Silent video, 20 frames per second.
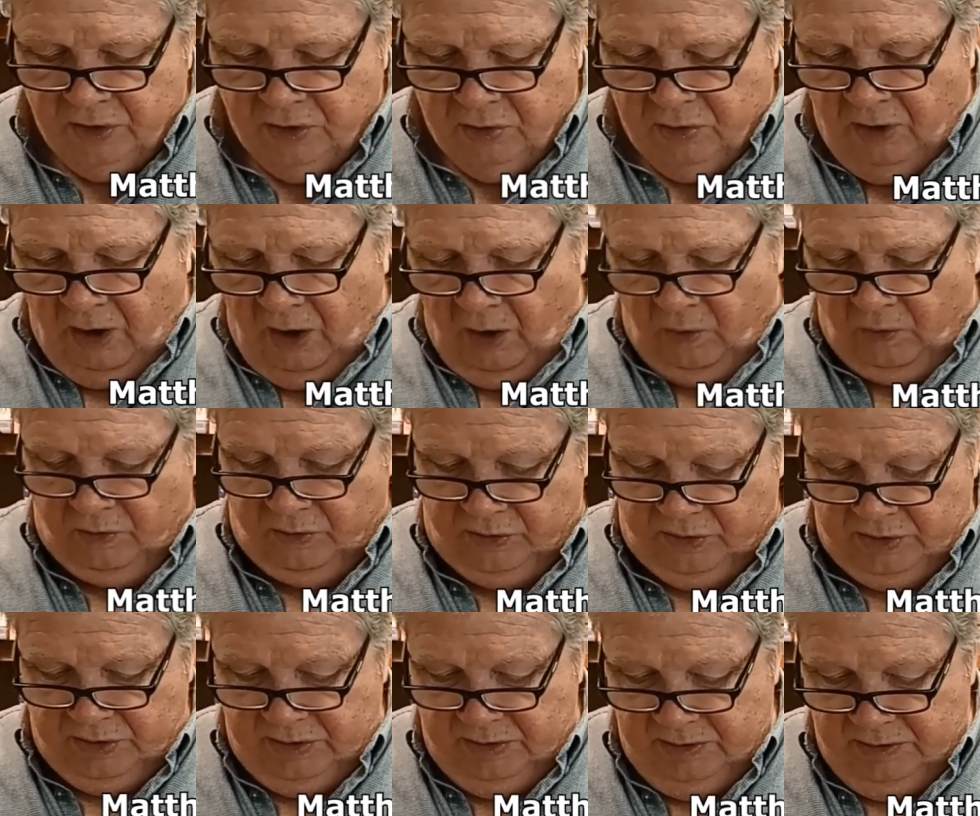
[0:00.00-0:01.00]

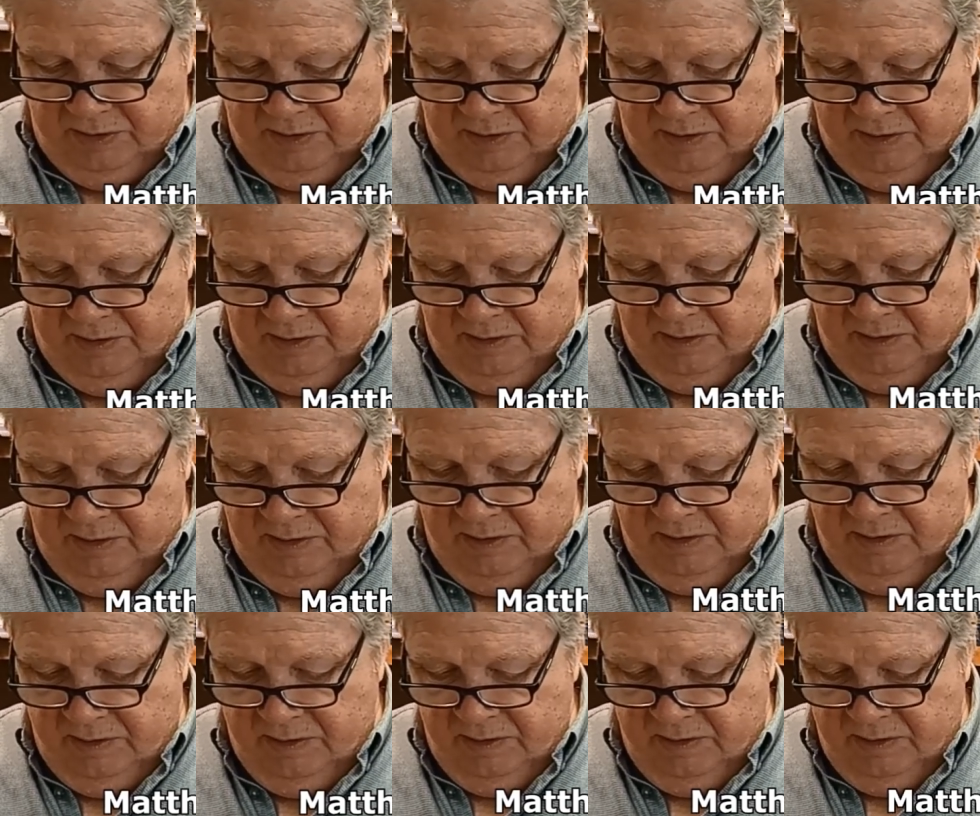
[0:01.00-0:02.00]
crows,
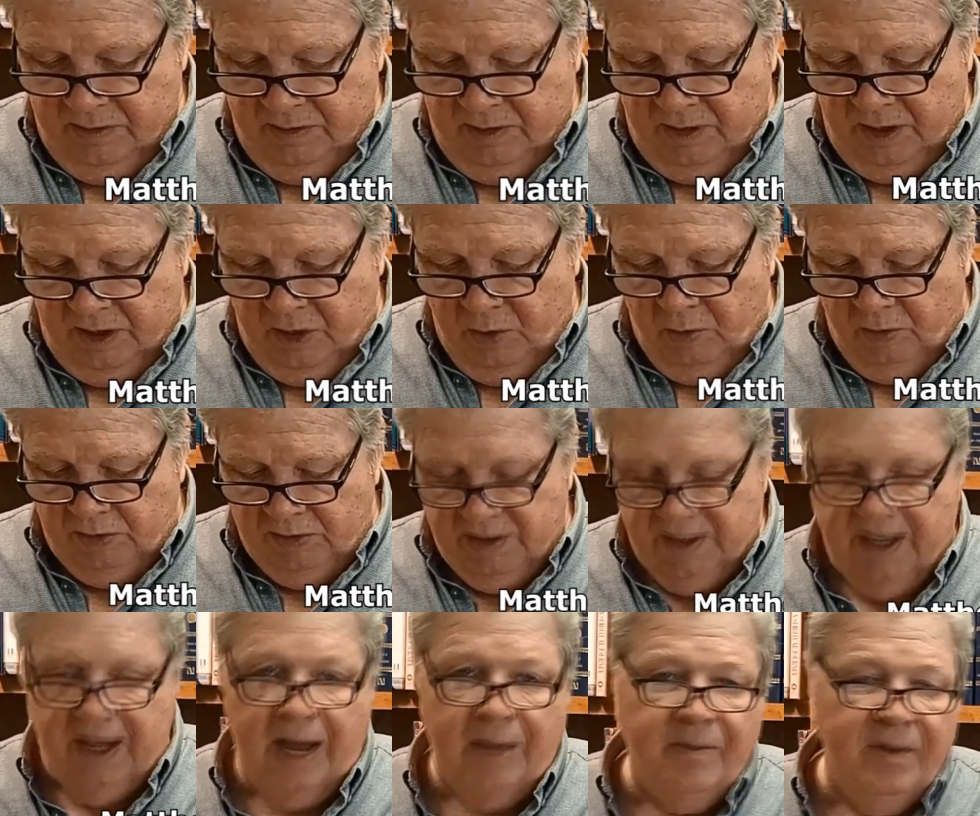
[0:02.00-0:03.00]
you will
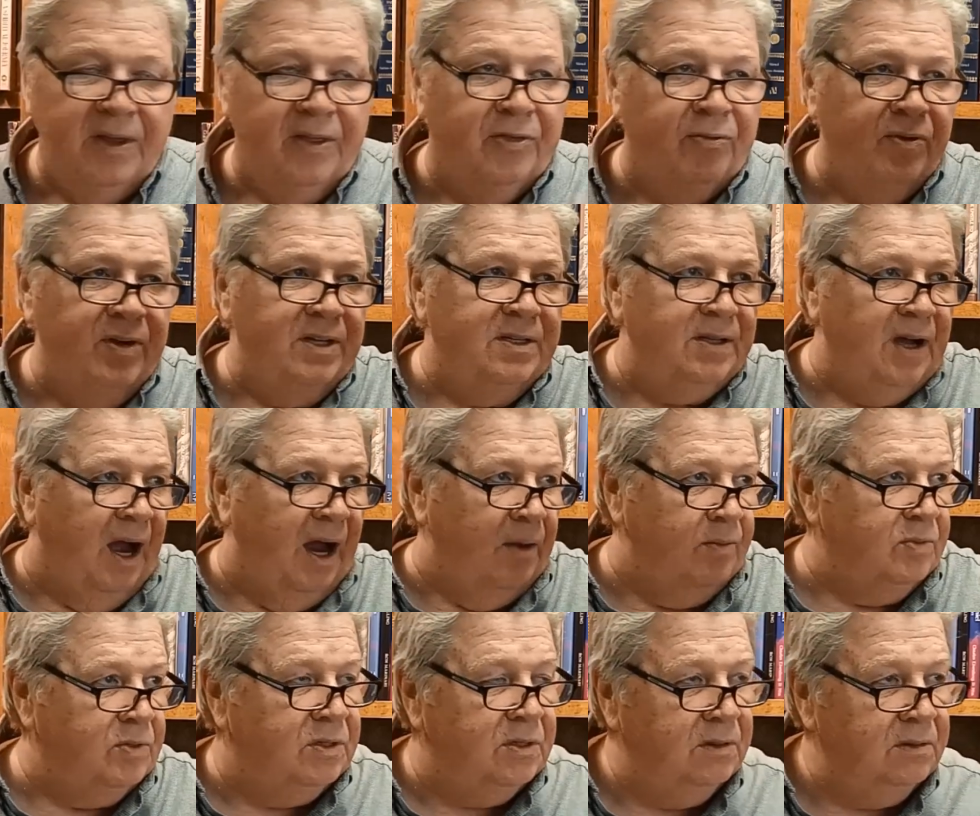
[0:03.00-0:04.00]
deny me three
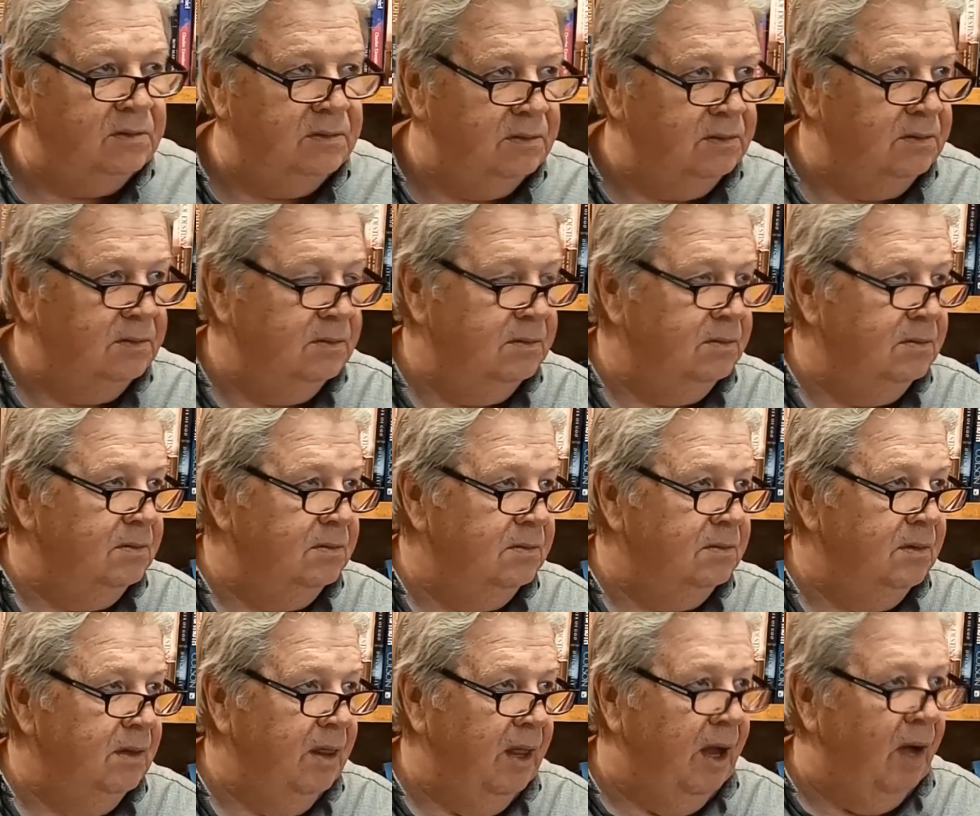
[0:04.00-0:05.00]
times. Yep.
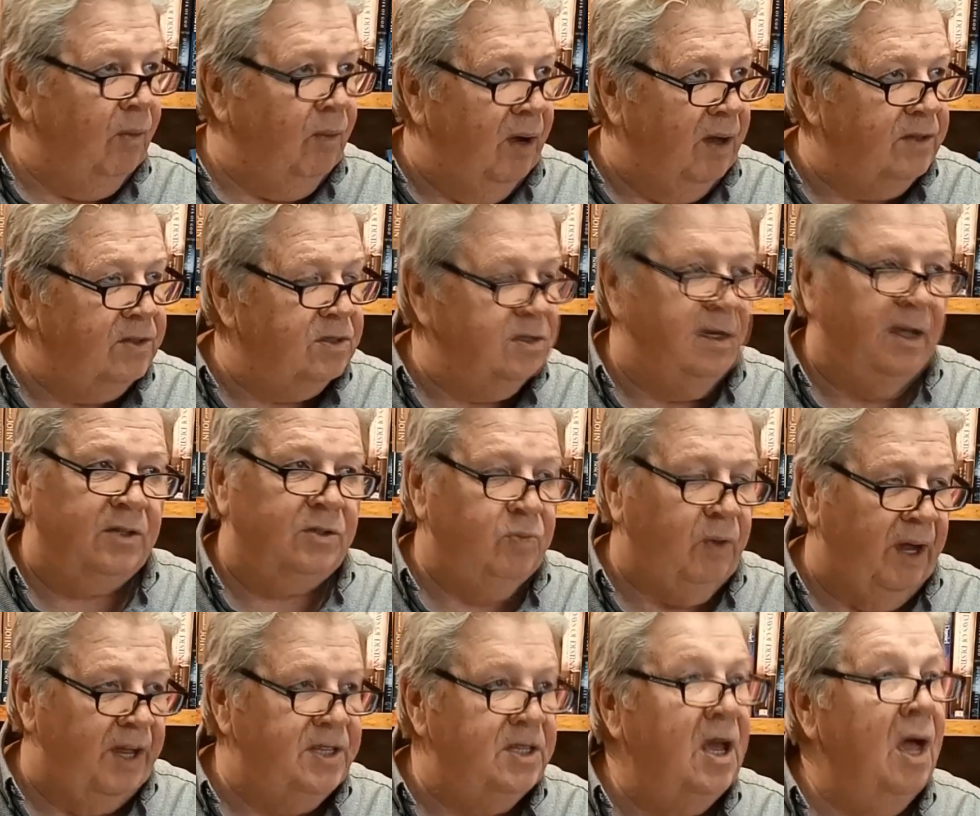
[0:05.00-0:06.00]
Not once, not
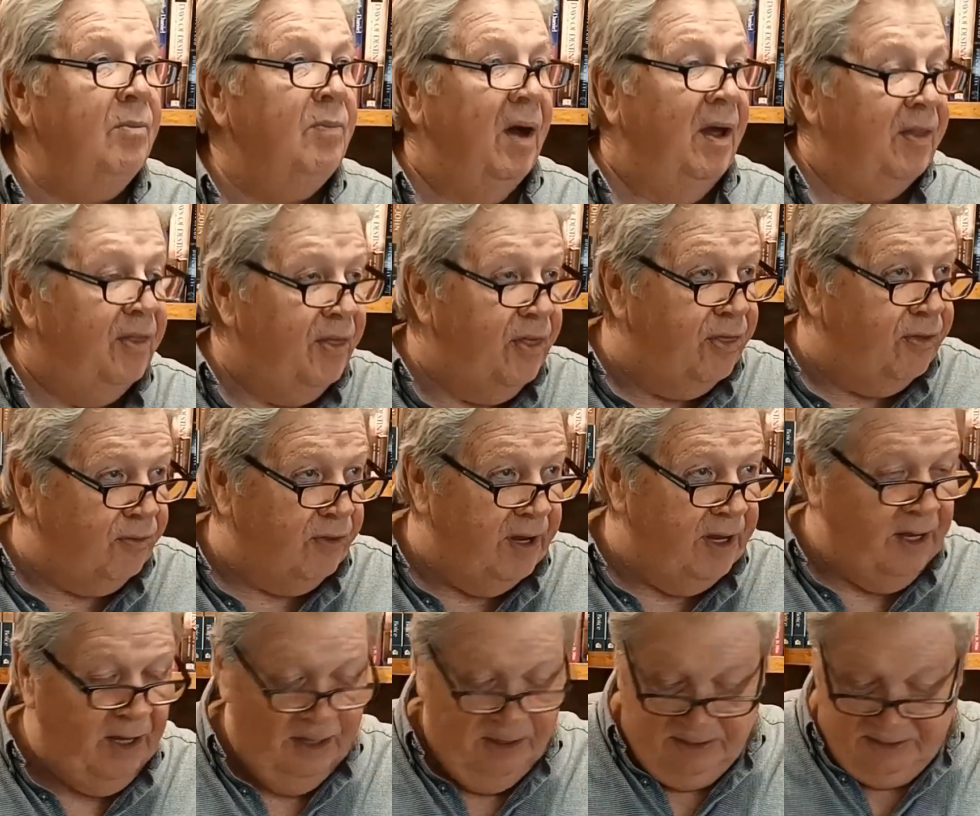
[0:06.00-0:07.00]
twice, but three